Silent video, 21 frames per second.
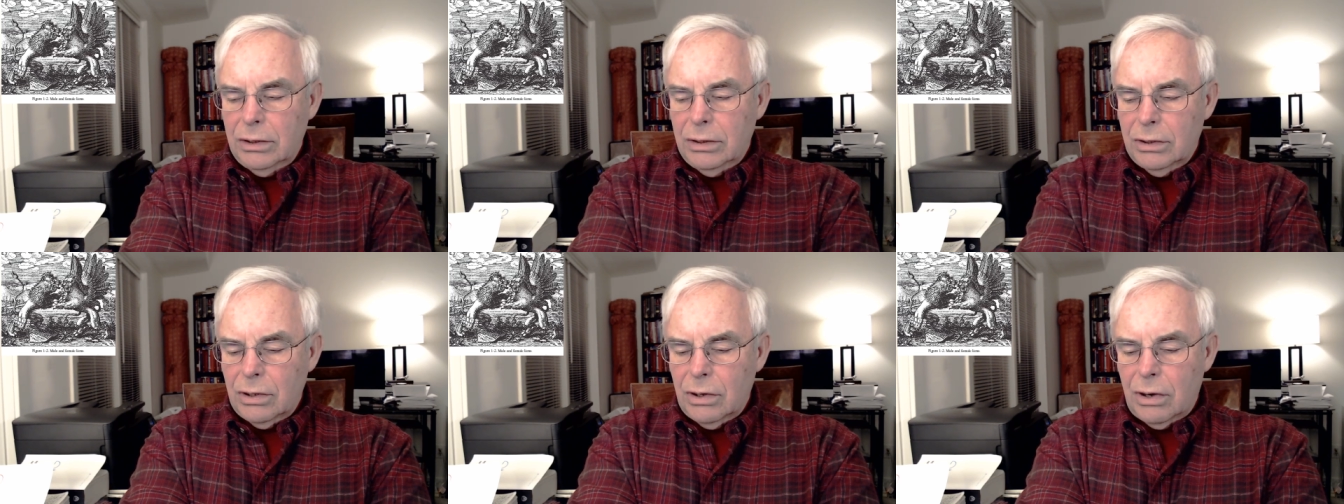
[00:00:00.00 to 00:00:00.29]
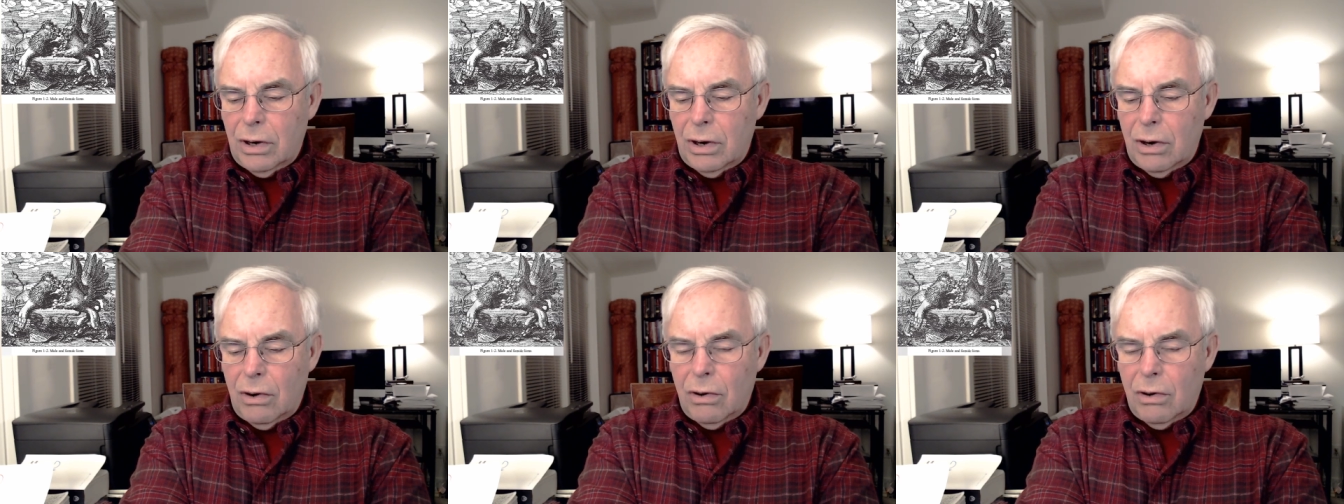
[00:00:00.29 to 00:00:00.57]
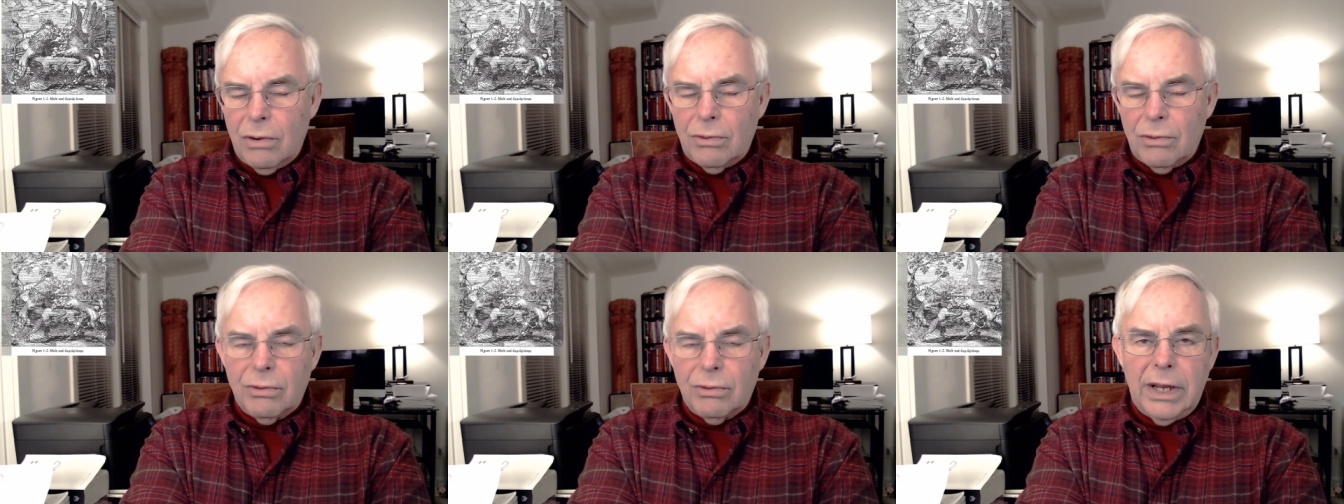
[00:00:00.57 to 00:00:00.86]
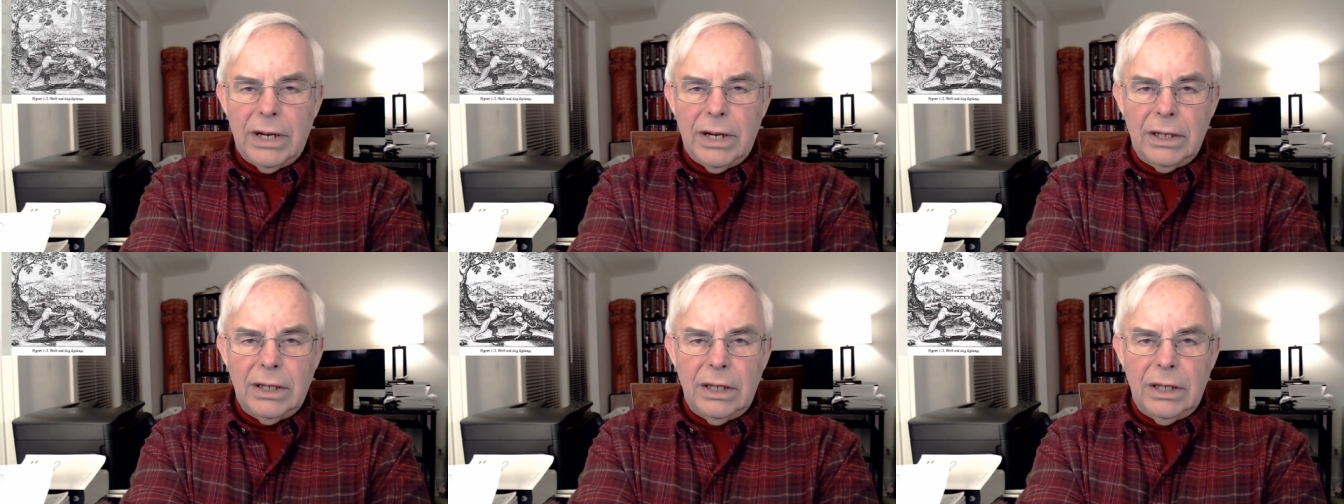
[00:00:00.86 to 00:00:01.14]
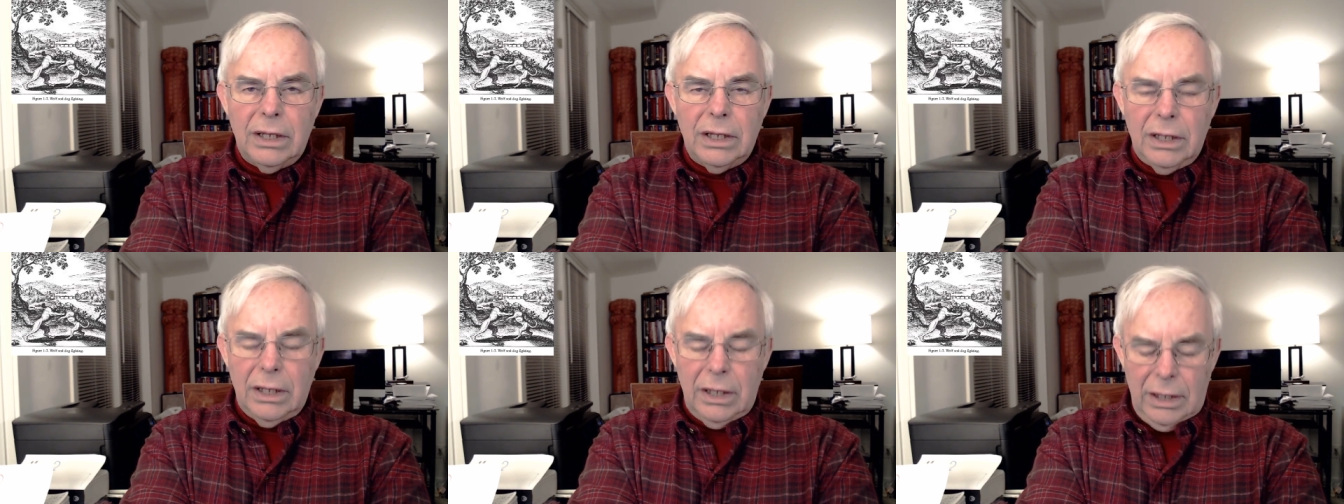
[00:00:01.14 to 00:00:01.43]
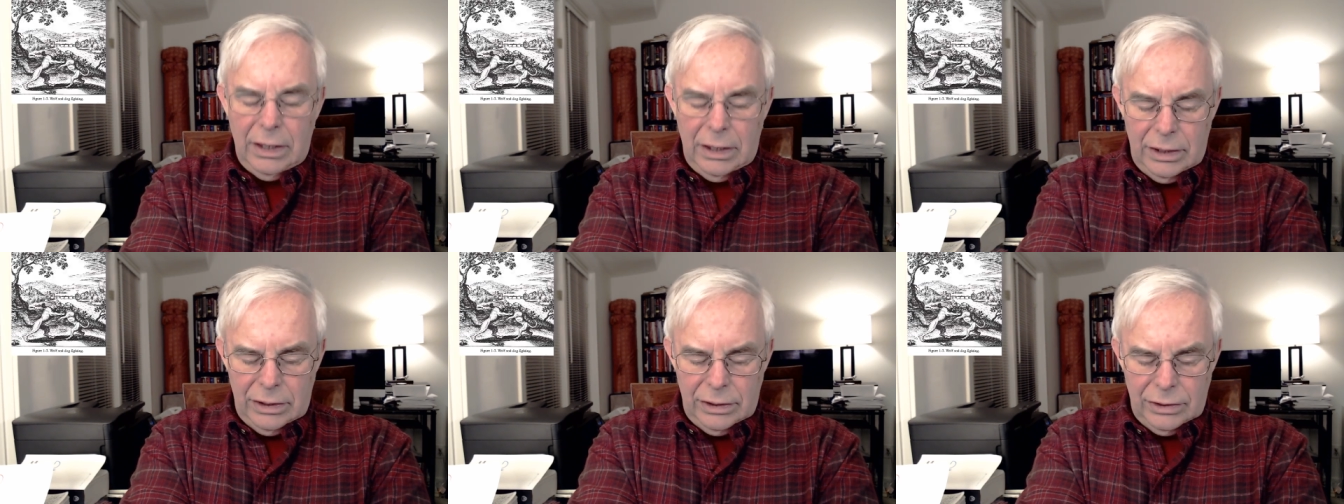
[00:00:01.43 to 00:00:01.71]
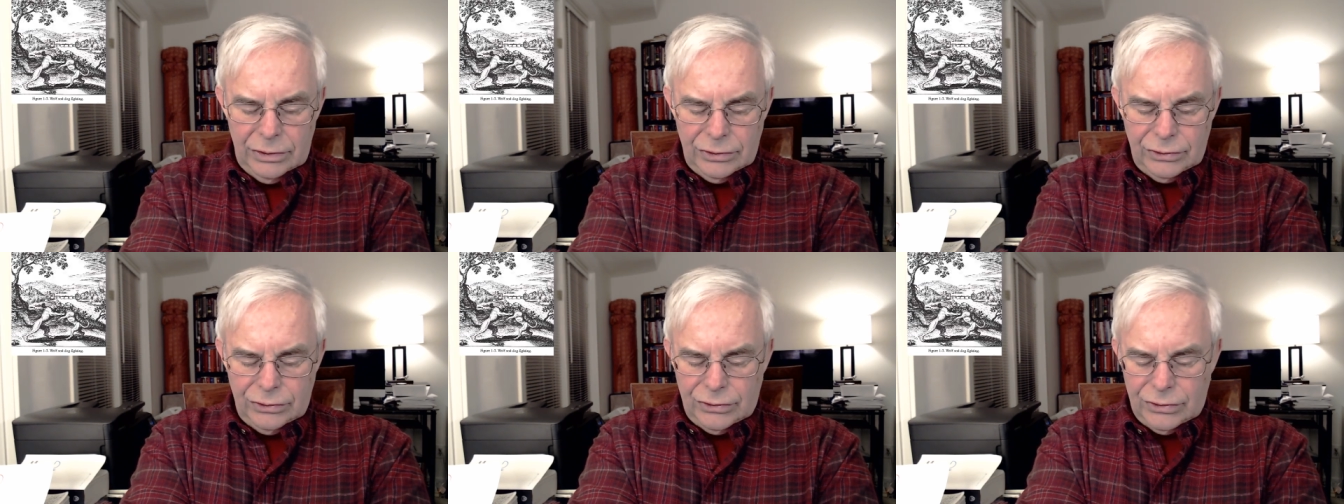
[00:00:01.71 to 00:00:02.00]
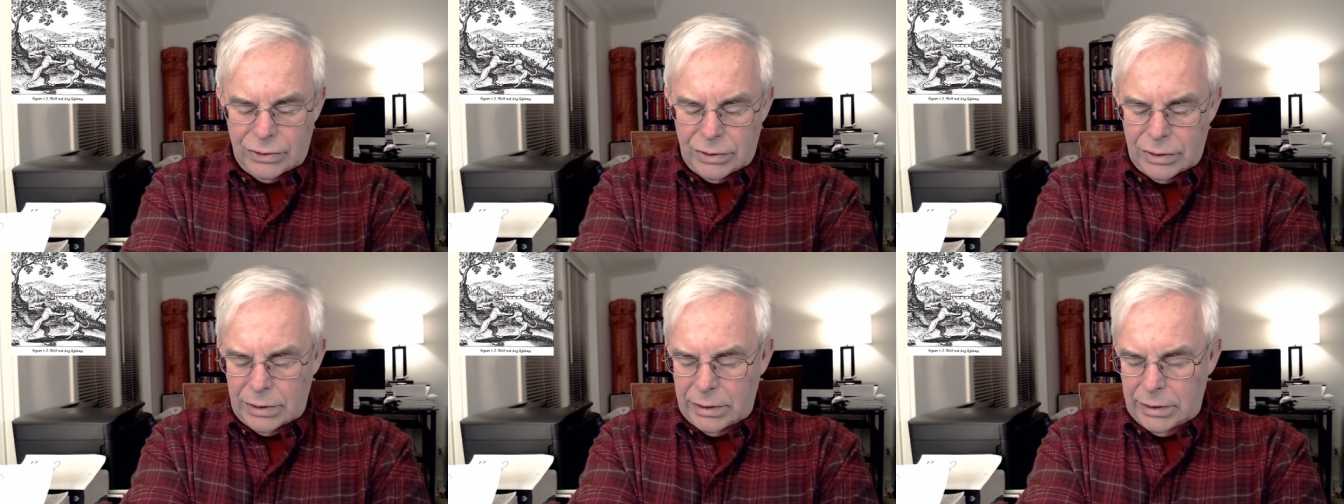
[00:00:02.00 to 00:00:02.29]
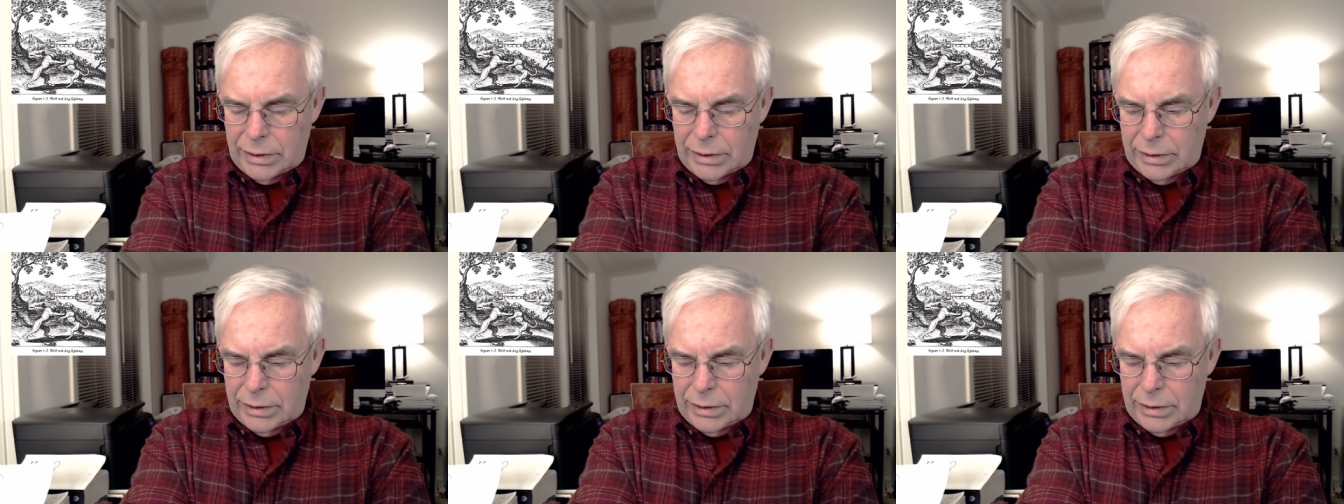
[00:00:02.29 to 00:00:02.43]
there already is